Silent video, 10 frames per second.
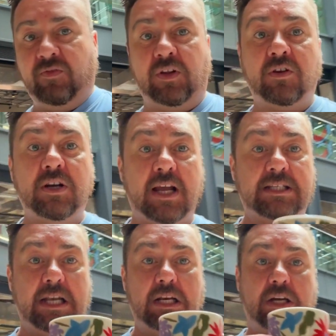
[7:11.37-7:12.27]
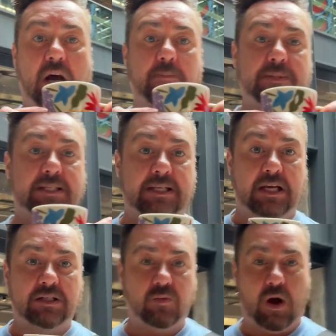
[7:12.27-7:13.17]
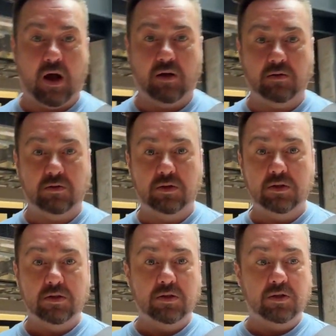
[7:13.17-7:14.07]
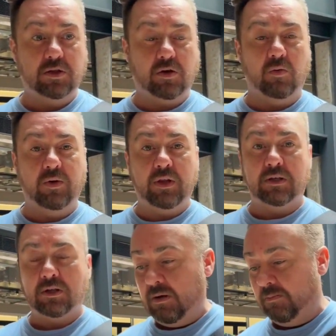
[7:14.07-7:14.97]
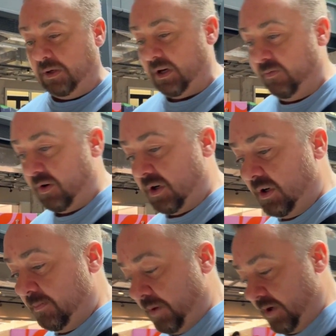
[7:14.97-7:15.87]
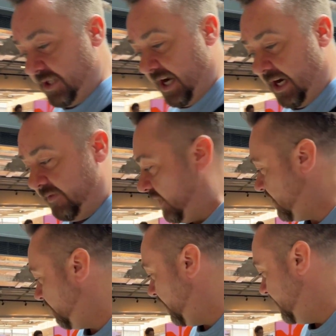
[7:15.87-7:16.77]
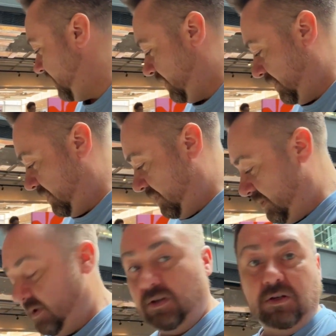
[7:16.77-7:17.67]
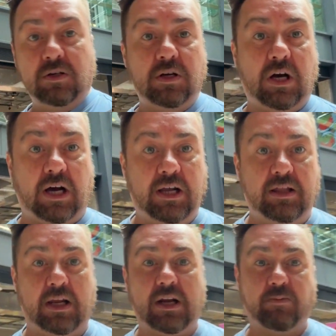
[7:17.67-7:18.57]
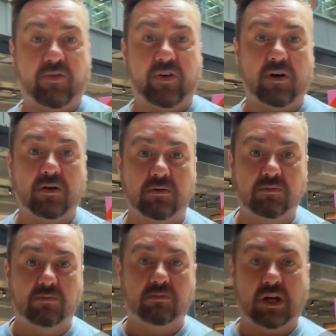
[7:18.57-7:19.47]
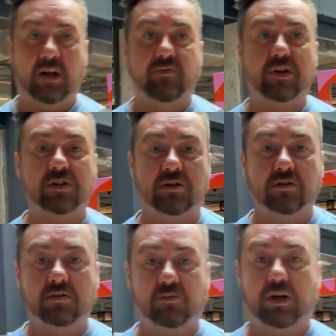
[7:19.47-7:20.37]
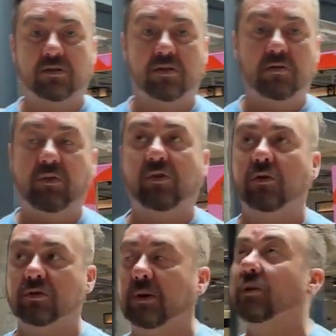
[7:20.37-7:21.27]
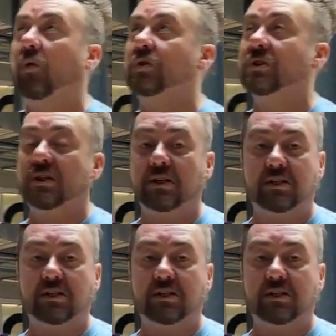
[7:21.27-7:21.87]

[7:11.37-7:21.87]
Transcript: you've got their nice little cups as well to go with it. But if you're going to compare it to Highlife Asia print, I think I prefer the Highlife Asia print because there's many gorgeous